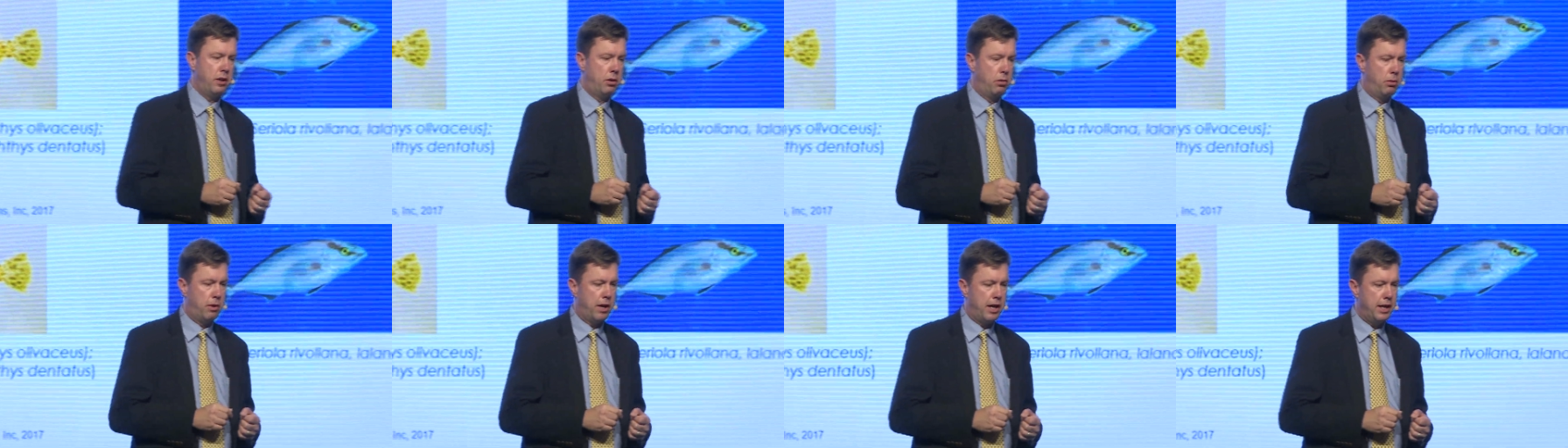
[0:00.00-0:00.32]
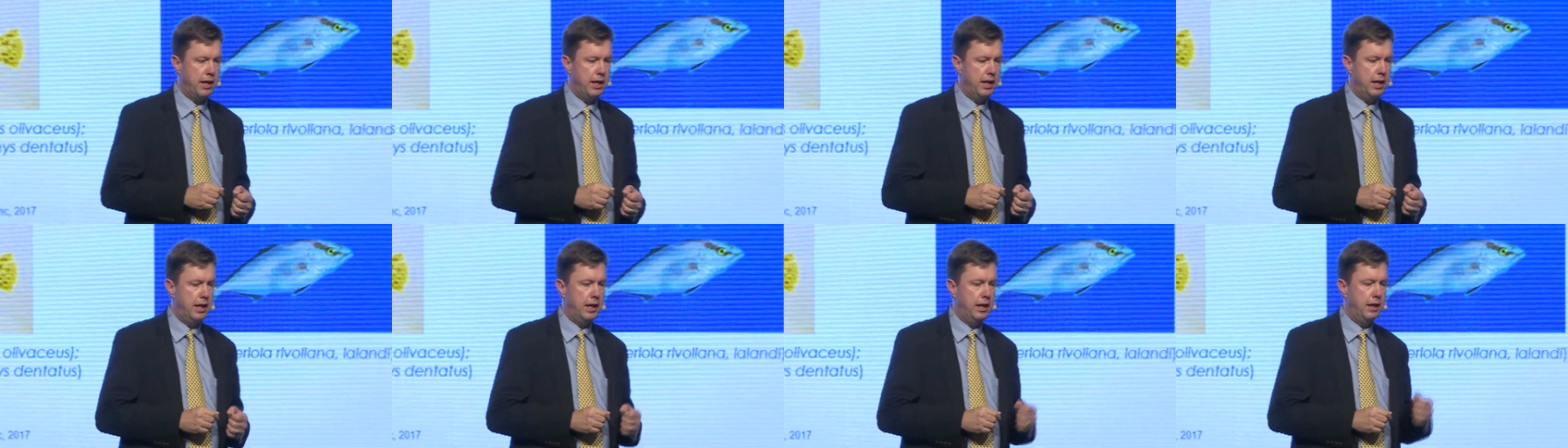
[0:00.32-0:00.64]

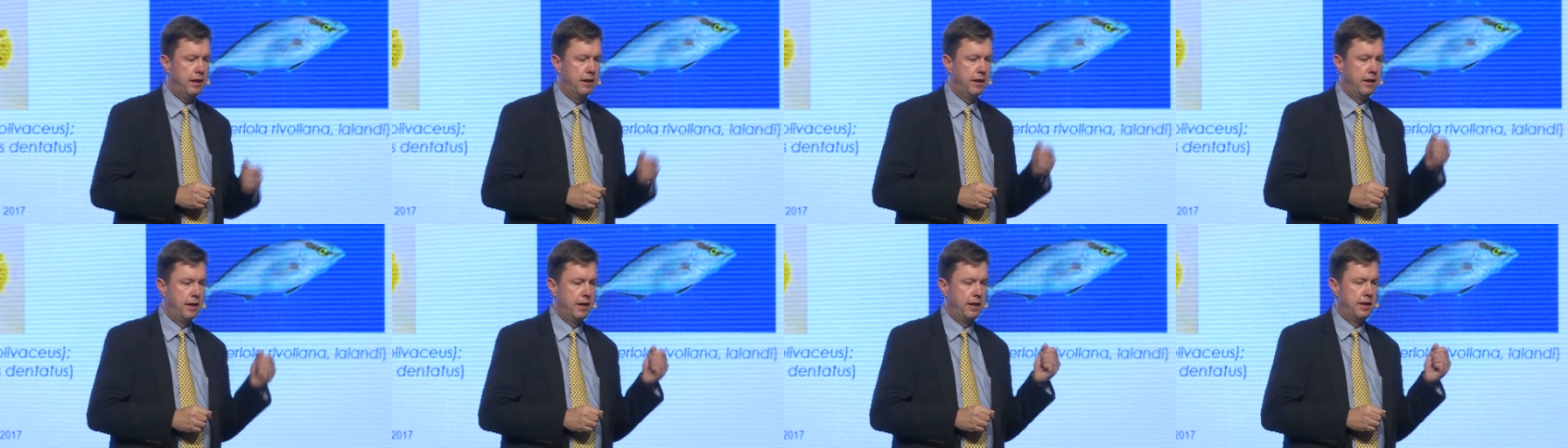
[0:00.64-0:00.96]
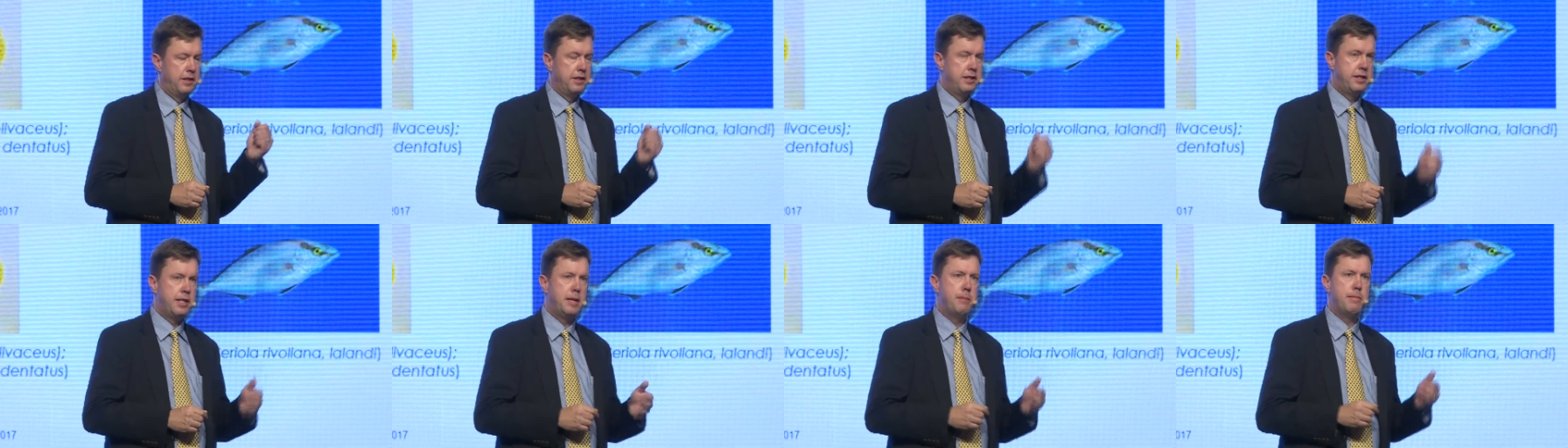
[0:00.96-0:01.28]
Hawaii,
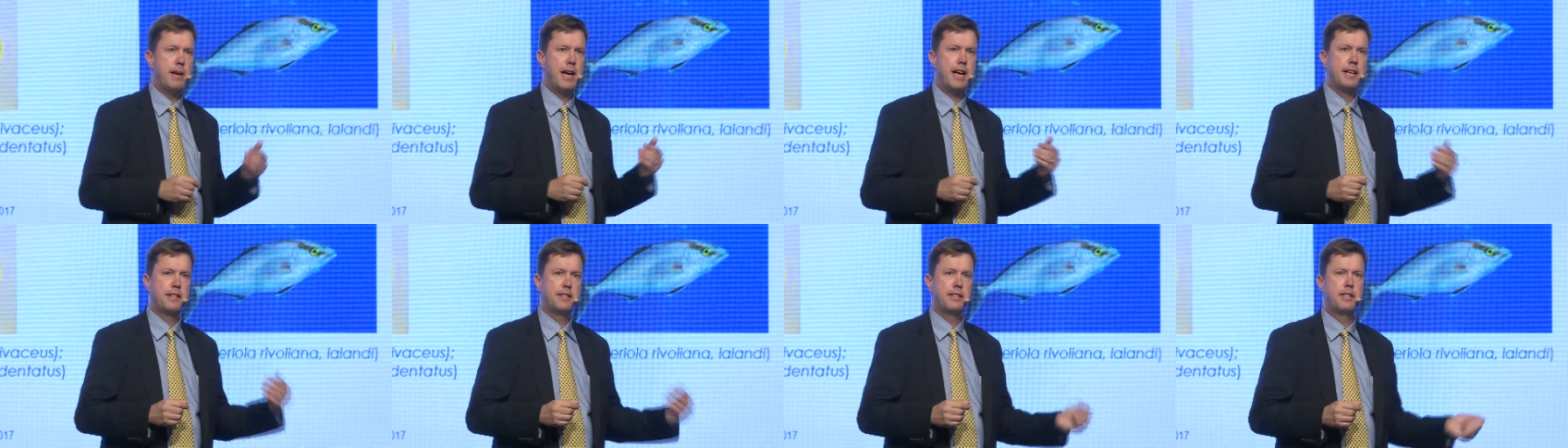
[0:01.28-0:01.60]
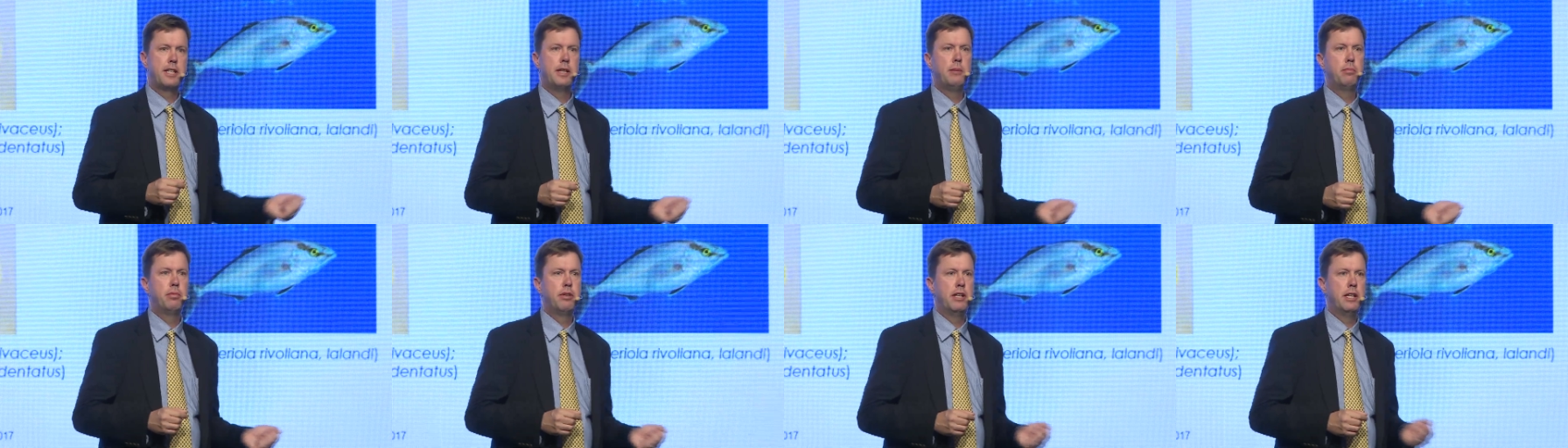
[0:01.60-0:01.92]
sea bass,
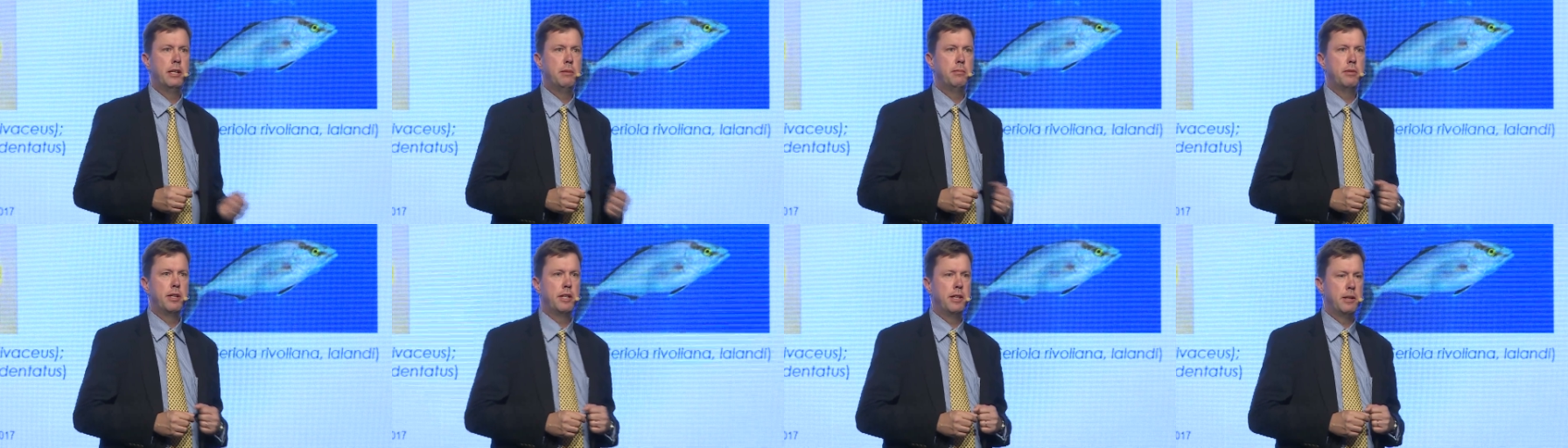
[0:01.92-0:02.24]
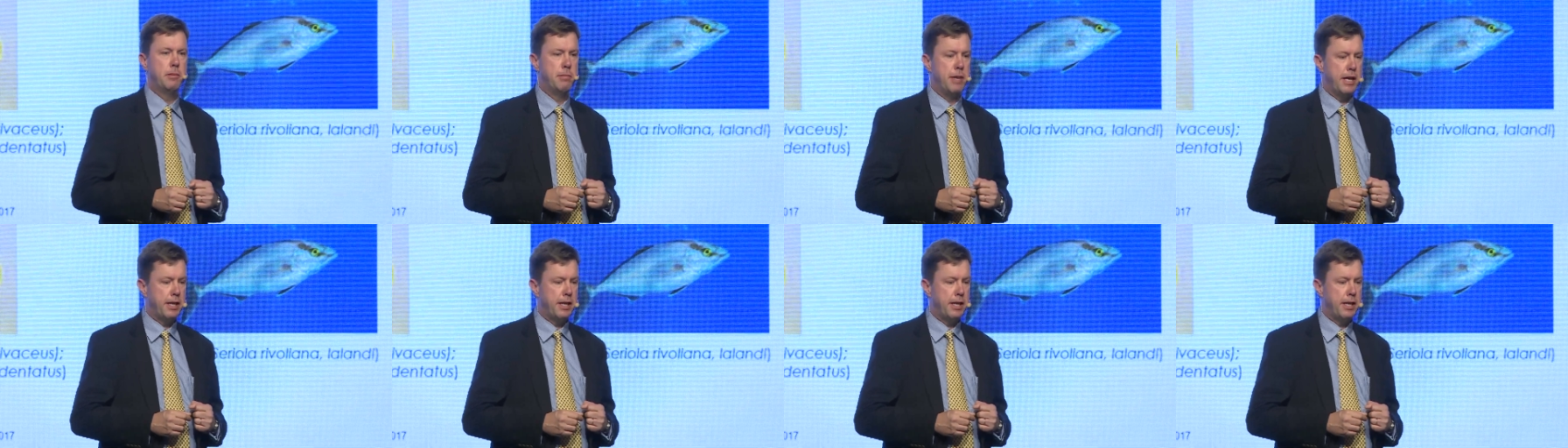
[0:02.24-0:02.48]
sea bream in the